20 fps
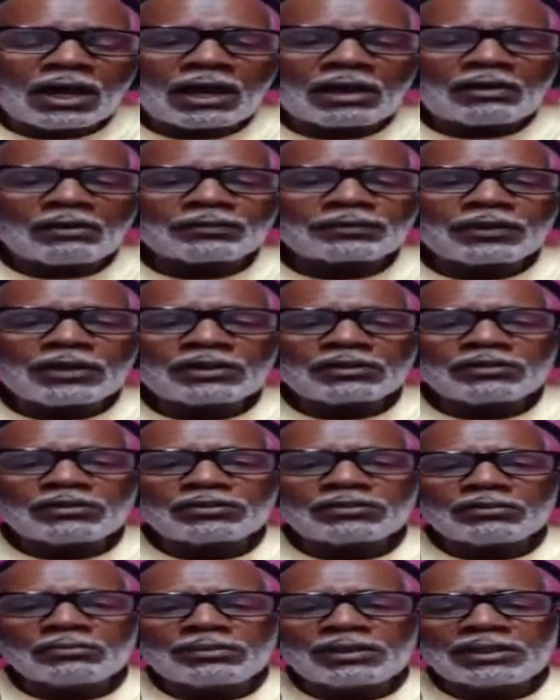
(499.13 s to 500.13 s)
I don't think
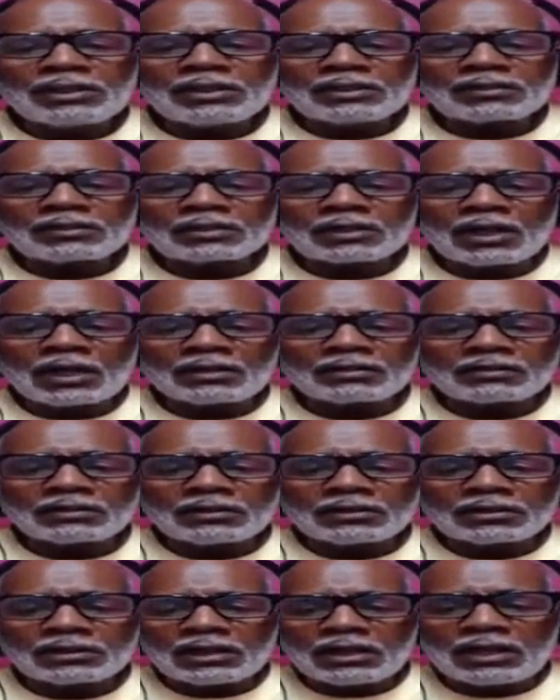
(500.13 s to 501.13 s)
you should be
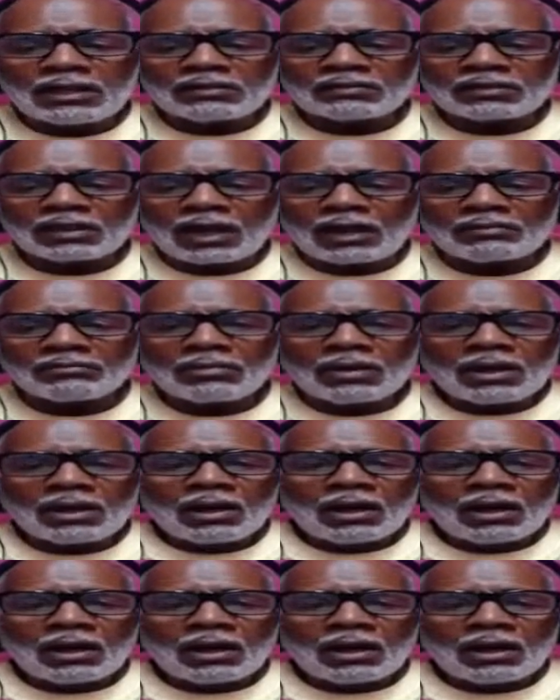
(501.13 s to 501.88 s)
discussing things like